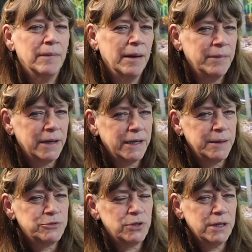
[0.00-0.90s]
I'm going to
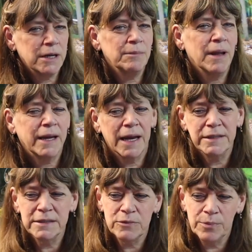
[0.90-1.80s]
keep treating them like I
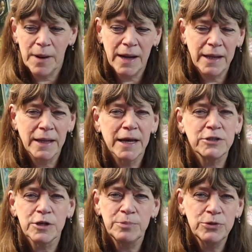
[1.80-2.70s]
did my
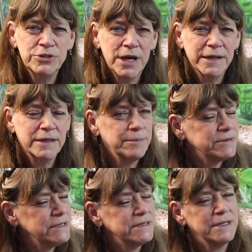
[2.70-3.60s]
electric Blue Jack Dempseys,